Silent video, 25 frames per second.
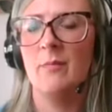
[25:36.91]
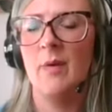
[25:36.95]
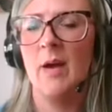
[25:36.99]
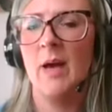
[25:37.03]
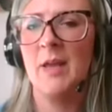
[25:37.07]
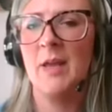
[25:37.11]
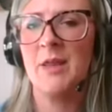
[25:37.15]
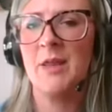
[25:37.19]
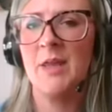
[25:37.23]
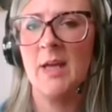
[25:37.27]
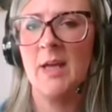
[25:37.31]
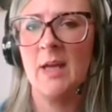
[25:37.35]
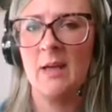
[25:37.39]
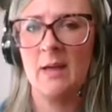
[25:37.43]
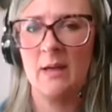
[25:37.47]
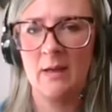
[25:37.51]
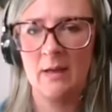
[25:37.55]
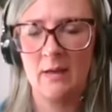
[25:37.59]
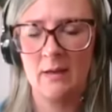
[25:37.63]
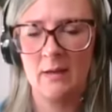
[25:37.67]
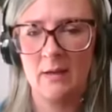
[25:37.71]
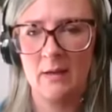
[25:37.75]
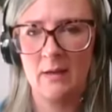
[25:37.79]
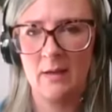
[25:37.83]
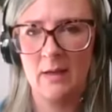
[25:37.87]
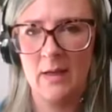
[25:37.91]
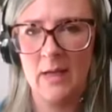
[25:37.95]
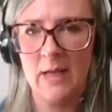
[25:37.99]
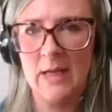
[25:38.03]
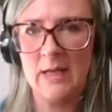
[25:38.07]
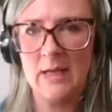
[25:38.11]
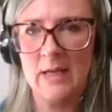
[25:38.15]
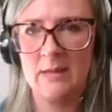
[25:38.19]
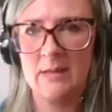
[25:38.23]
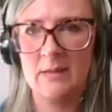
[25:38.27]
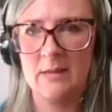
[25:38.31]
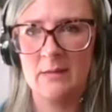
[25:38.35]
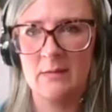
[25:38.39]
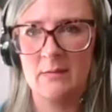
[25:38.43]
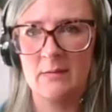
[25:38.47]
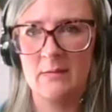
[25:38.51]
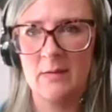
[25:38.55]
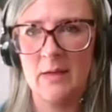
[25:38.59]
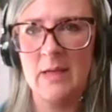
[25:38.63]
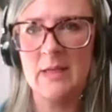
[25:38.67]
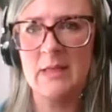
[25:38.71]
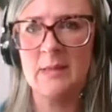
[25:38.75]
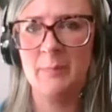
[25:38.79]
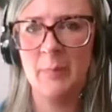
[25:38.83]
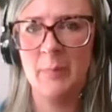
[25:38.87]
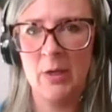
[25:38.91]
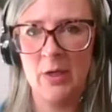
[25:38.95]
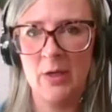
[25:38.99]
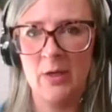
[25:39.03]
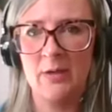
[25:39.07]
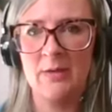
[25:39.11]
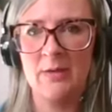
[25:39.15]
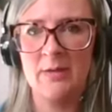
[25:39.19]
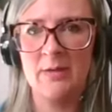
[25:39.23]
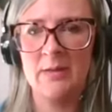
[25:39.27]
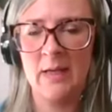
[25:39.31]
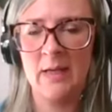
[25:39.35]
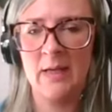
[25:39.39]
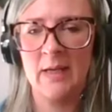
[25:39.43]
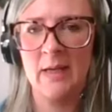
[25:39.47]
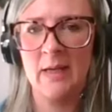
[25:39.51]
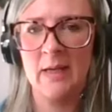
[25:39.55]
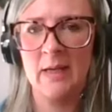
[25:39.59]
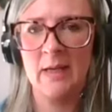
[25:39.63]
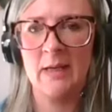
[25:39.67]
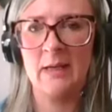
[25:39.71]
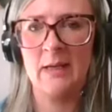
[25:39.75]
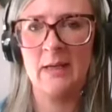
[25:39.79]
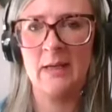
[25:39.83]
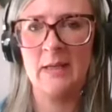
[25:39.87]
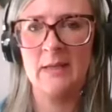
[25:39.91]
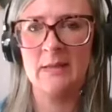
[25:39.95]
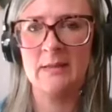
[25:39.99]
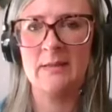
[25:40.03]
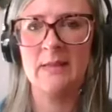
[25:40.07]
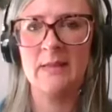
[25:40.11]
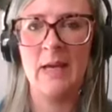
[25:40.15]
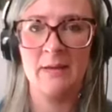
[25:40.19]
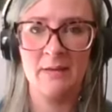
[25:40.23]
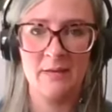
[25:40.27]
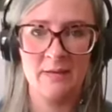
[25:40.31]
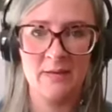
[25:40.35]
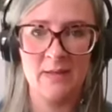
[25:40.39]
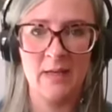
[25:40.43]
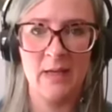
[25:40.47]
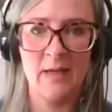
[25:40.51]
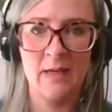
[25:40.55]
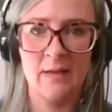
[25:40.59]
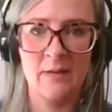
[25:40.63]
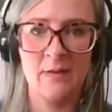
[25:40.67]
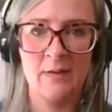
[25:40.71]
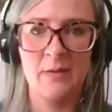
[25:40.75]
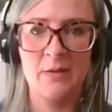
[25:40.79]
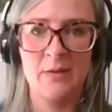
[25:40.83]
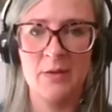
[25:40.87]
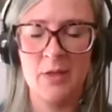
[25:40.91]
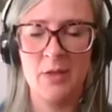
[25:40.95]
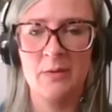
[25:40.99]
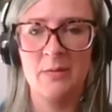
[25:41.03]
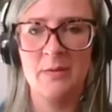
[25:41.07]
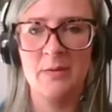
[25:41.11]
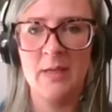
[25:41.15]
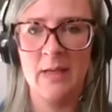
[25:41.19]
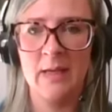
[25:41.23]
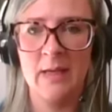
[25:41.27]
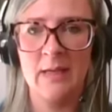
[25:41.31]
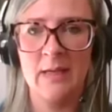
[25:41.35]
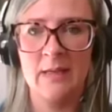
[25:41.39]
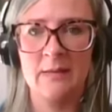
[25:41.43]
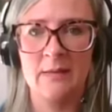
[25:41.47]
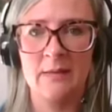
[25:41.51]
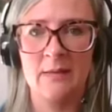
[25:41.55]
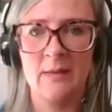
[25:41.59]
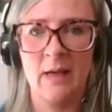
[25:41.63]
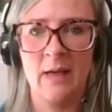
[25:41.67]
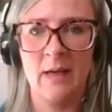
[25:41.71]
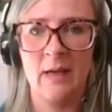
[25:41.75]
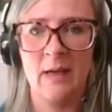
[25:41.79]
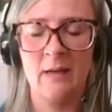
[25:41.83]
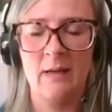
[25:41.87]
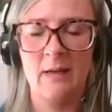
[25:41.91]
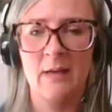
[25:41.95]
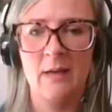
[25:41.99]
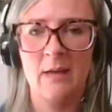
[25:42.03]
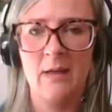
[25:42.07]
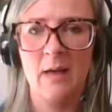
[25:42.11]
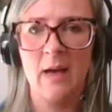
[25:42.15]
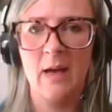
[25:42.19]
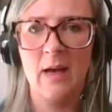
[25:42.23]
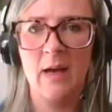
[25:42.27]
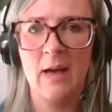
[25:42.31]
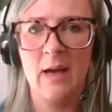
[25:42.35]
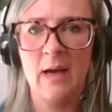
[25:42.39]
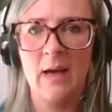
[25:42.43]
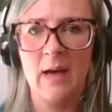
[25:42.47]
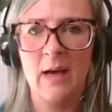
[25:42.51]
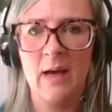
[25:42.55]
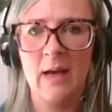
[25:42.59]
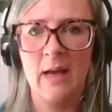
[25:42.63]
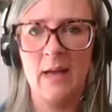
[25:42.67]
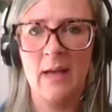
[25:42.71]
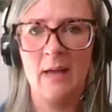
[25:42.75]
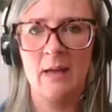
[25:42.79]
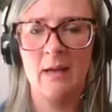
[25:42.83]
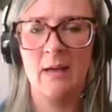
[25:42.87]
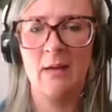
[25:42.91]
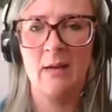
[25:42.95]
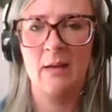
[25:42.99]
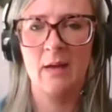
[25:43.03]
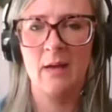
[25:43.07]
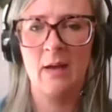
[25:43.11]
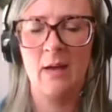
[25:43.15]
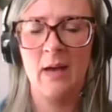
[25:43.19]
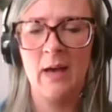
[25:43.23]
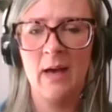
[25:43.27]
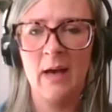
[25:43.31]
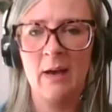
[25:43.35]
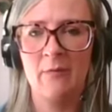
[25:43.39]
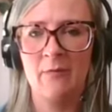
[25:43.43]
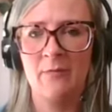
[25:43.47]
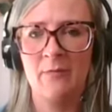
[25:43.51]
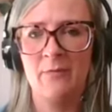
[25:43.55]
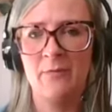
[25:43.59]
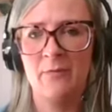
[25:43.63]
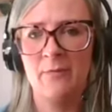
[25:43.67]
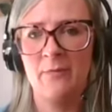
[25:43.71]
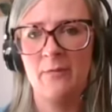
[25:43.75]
I think his birthday and his death day are the 2 days that I have